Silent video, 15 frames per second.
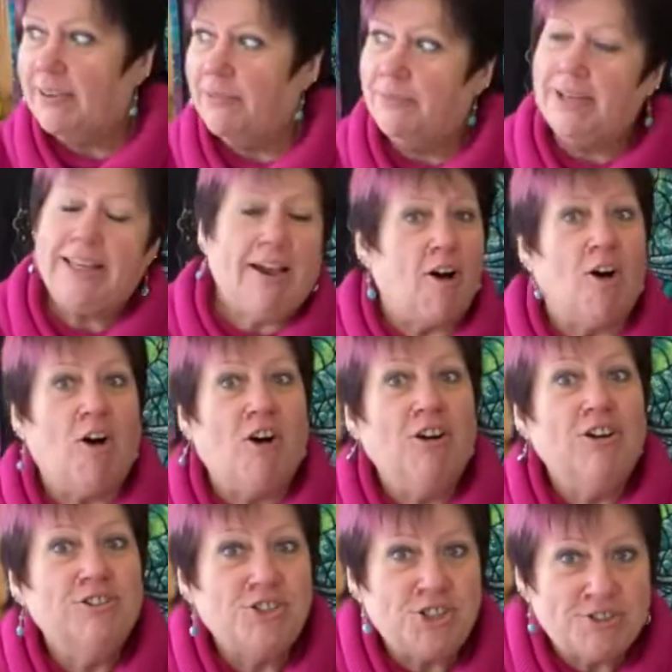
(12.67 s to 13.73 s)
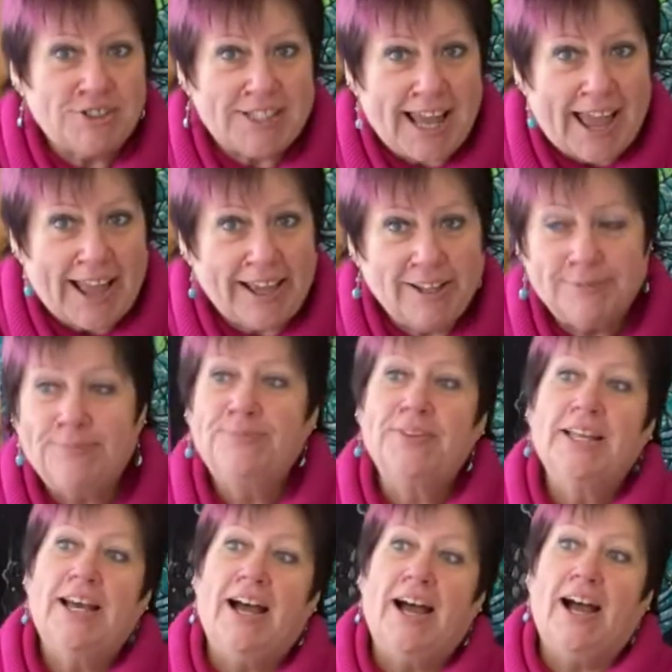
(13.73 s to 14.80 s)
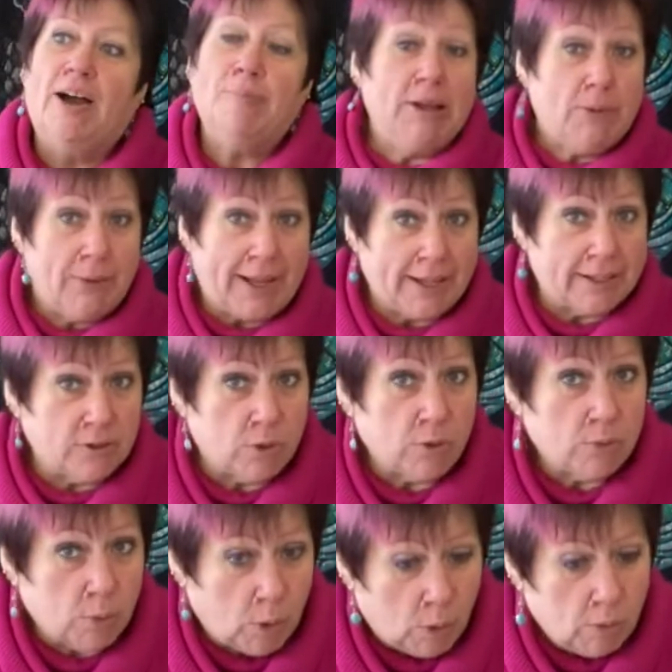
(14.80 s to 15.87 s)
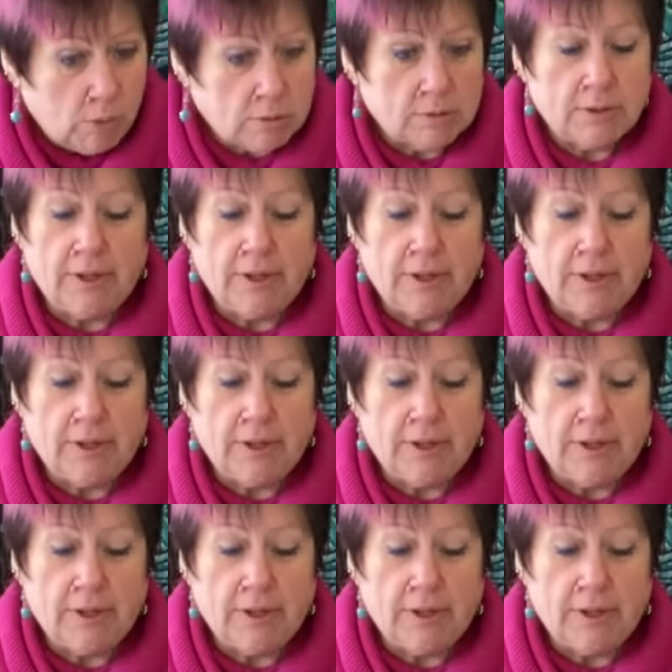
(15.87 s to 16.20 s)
We are Tuesday. We're in Cornwall.